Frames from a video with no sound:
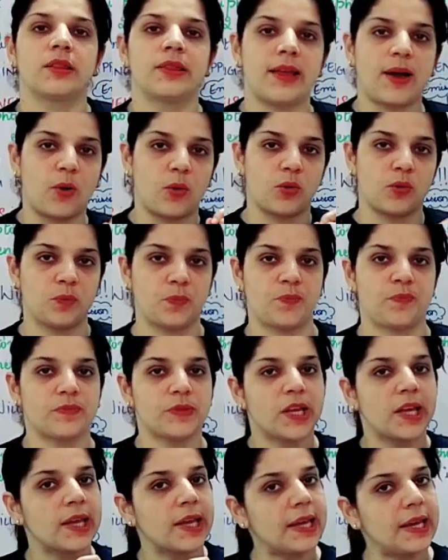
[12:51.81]
Now,
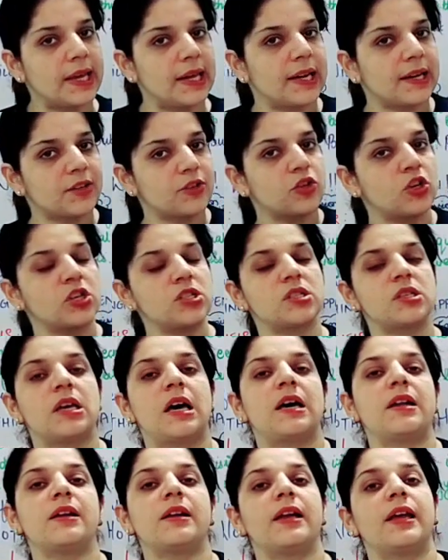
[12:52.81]
electrons
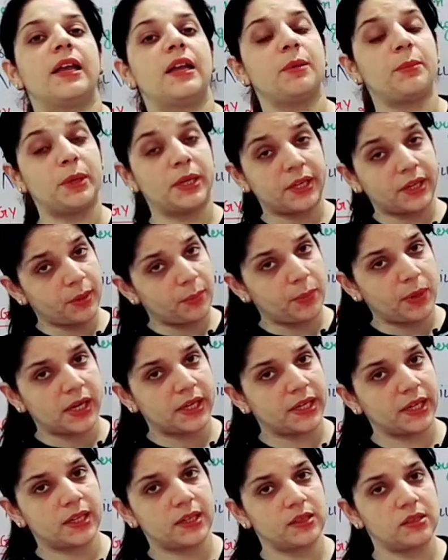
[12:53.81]
are elementary
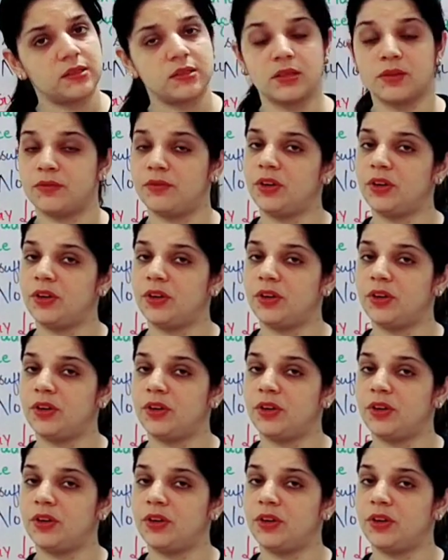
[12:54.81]
particles.